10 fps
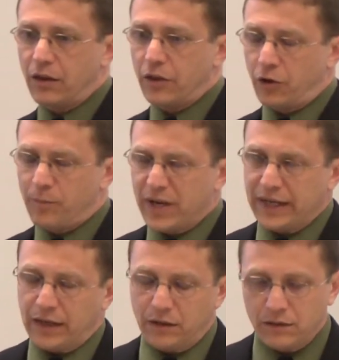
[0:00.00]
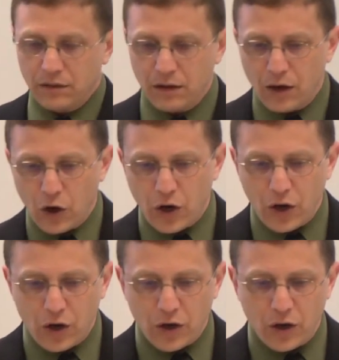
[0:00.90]
their money,
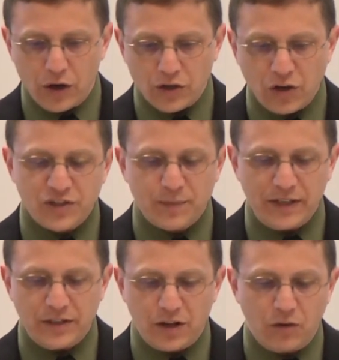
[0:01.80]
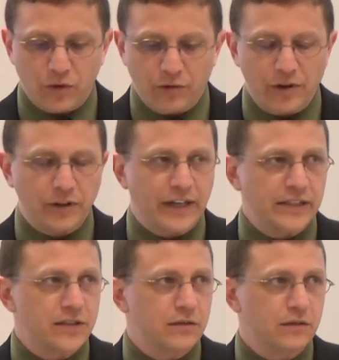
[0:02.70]
don't speed and don't run red
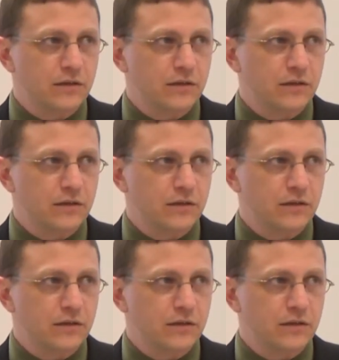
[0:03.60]
lights.